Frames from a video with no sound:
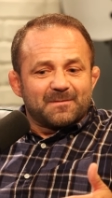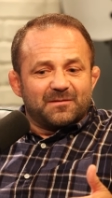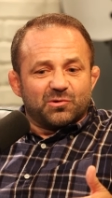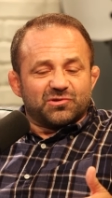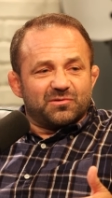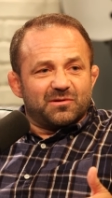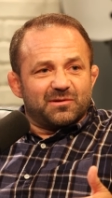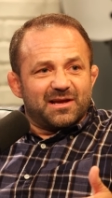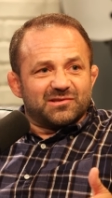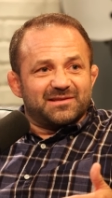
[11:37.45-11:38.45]
those are
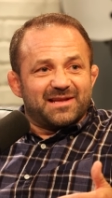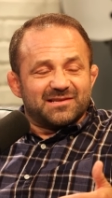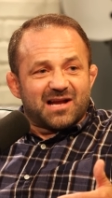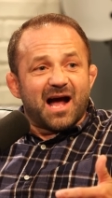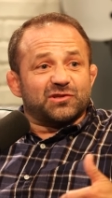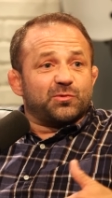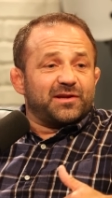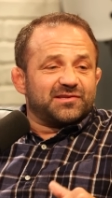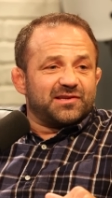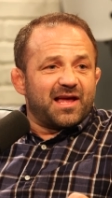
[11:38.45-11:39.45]
there's there's
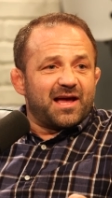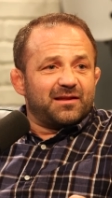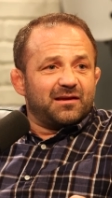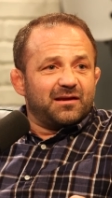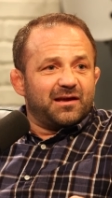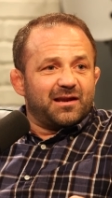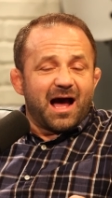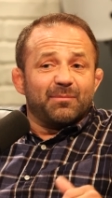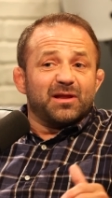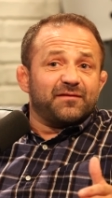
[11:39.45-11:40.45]
consequences to that. Yeah. And
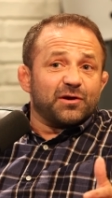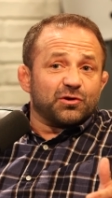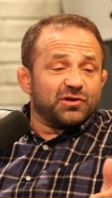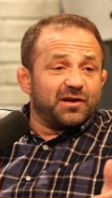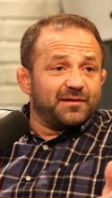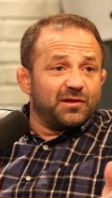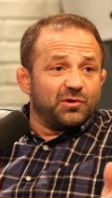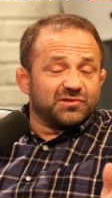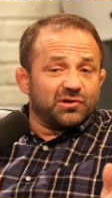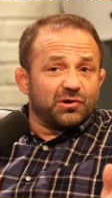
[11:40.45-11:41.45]
I believe there
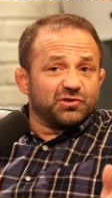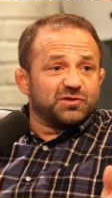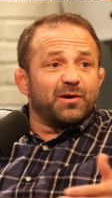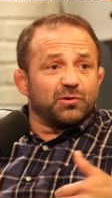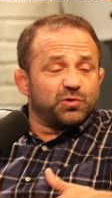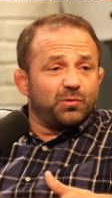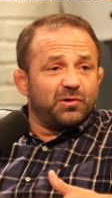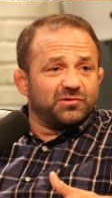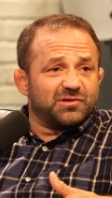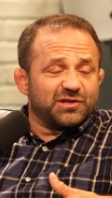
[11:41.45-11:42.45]
those are spiritual
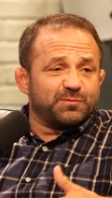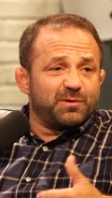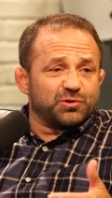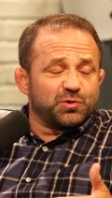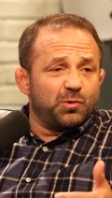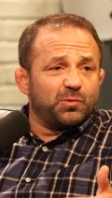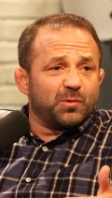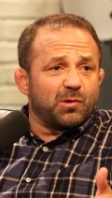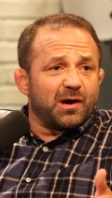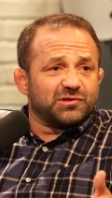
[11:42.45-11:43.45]
wounds, and a spiritual wound
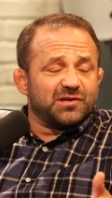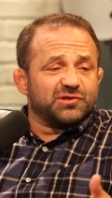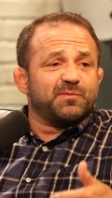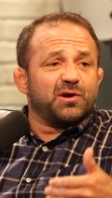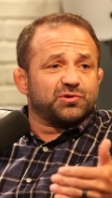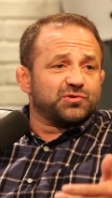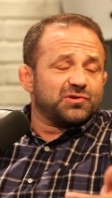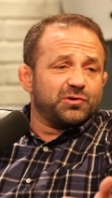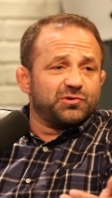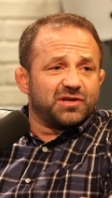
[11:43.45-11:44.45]
requires a spiritual
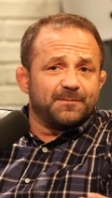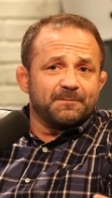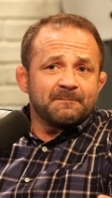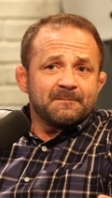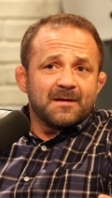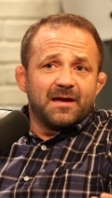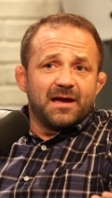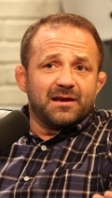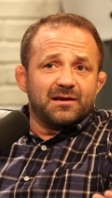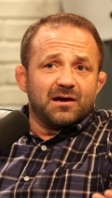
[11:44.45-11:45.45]
solution.
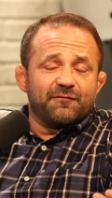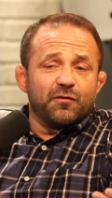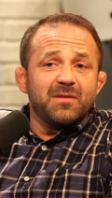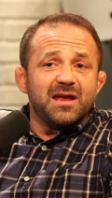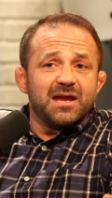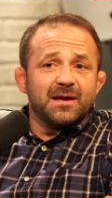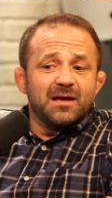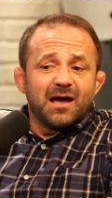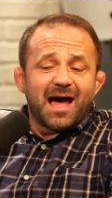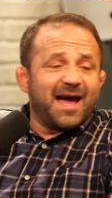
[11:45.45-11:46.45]
And uh, for me,
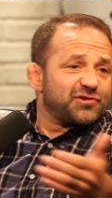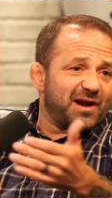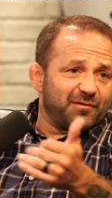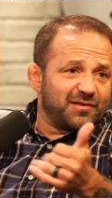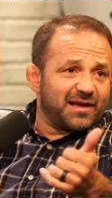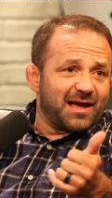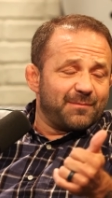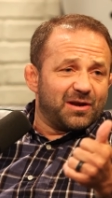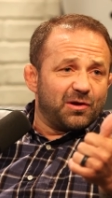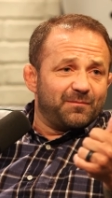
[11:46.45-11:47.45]
I had tried everything. I
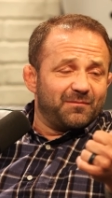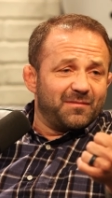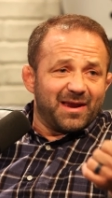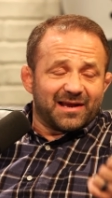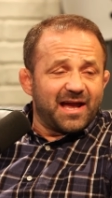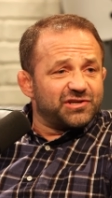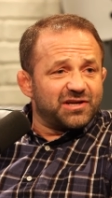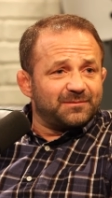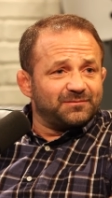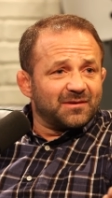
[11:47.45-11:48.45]
had been on the
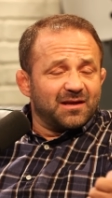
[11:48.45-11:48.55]
medication.